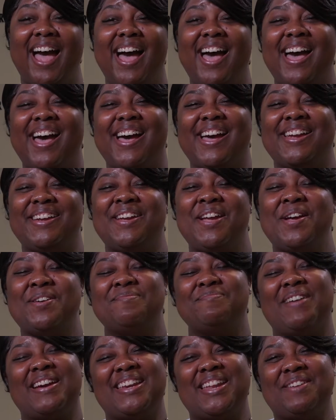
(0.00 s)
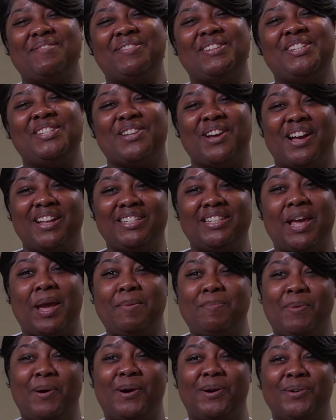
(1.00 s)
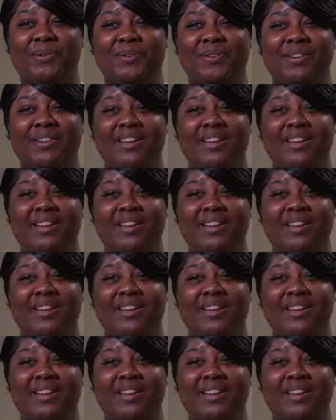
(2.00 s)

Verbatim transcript: Hi, my name is Shantae Polk.